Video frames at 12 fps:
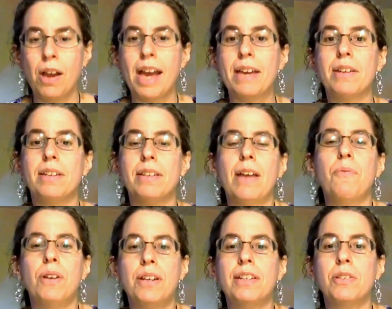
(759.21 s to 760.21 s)
and I
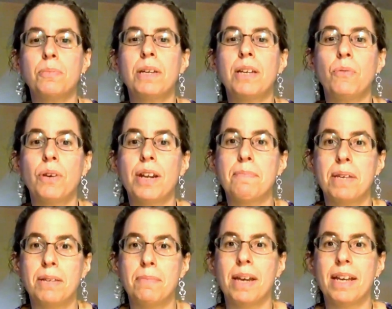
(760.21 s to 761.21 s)
want to explain what I
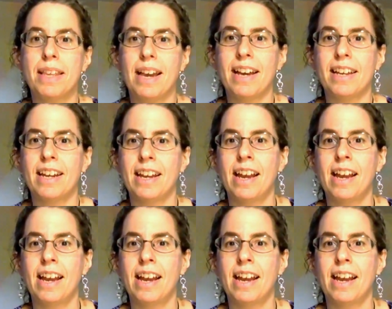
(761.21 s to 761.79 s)
mean by that.